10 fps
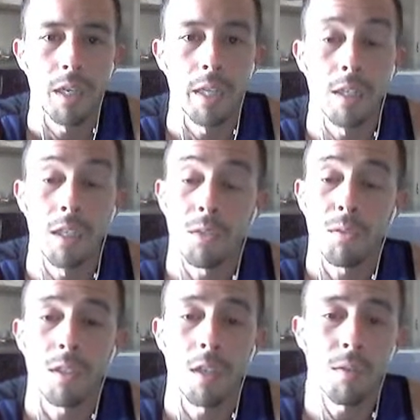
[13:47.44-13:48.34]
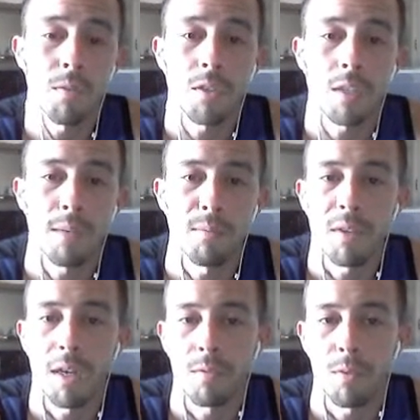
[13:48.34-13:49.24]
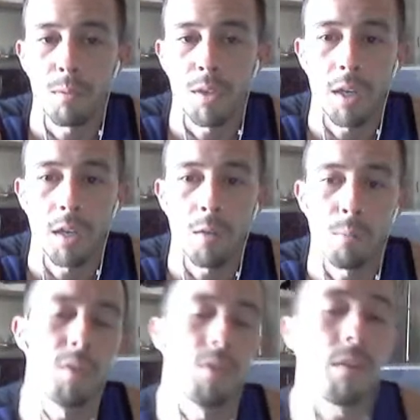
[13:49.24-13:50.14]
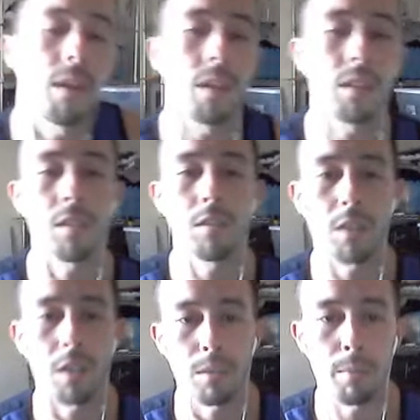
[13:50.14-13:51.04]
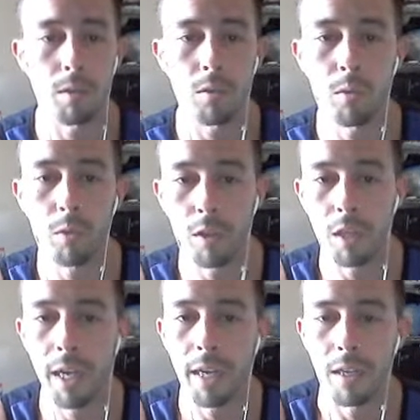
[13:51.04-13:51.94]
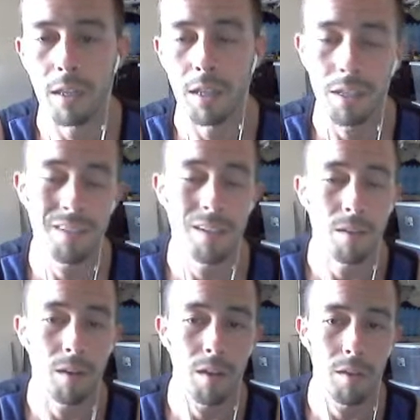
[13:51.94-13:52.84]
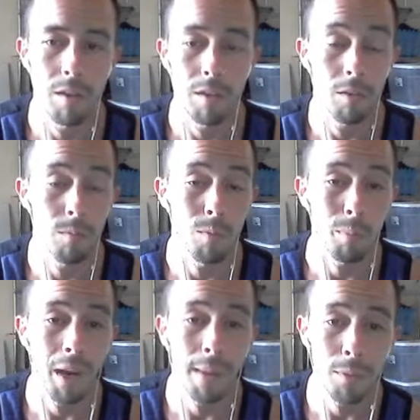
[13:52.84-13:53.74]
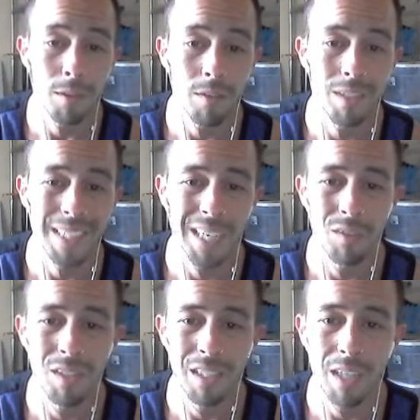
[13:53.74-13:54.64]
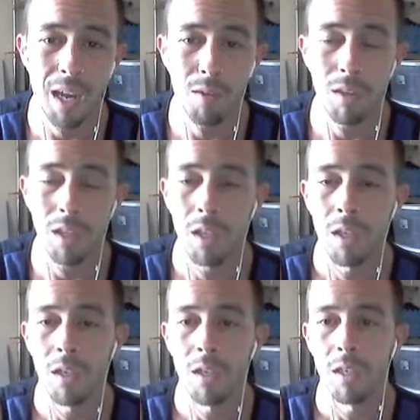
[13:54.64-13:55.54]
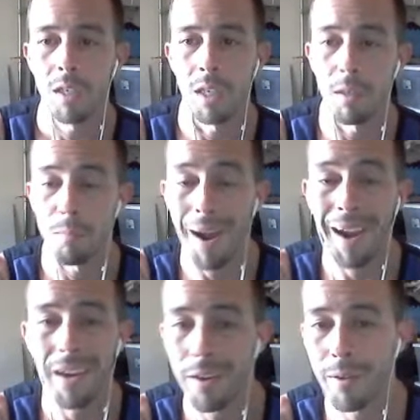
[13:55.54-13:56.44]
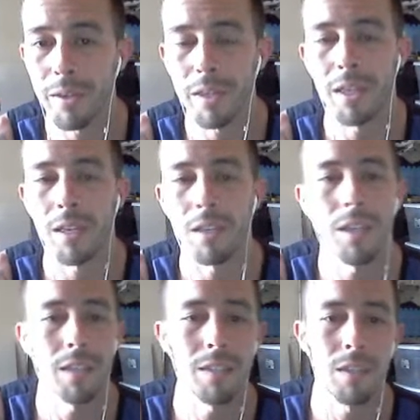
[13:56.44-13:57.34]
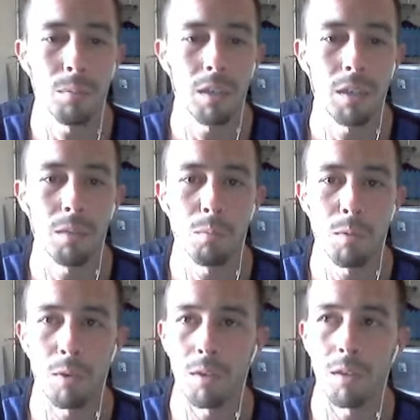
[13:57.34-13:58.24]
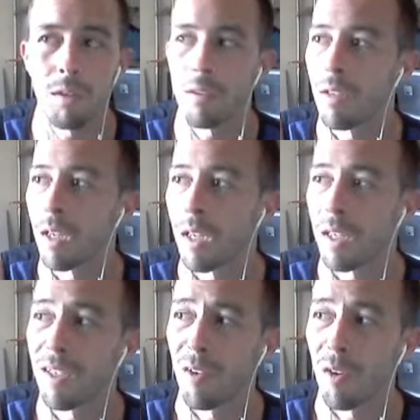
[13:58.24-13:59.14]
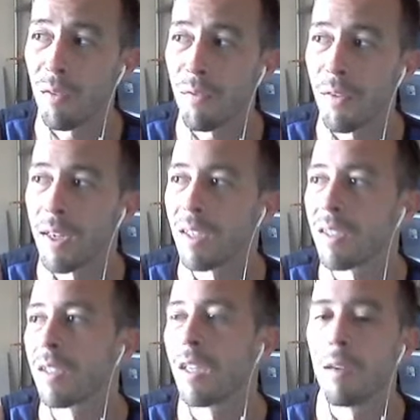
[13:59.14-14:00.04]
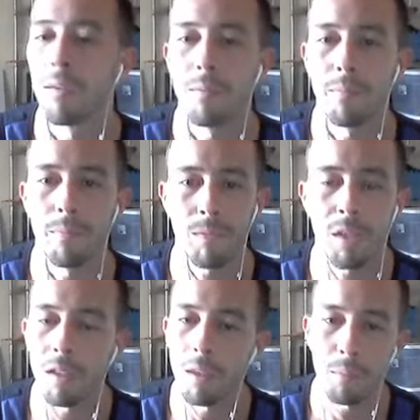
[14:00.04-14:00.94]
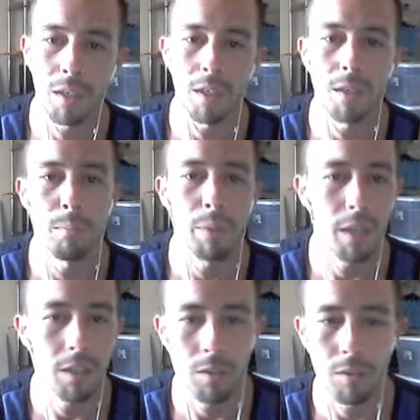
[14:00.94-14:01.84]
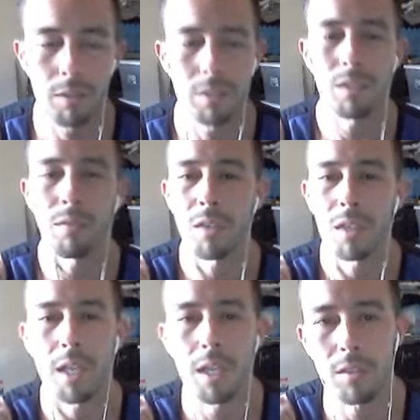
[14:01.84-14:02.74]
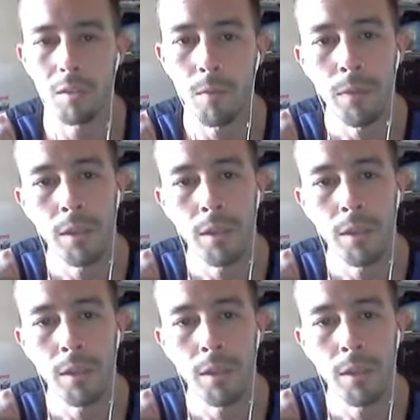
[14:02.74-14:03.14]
And then this was another first time find for me. I know Bonafide Hustler talks about Cool a lot. I think it's a little more popular down south. In my area, it tends to be more like North Face than Colombia and Patagonia, stuff like that. So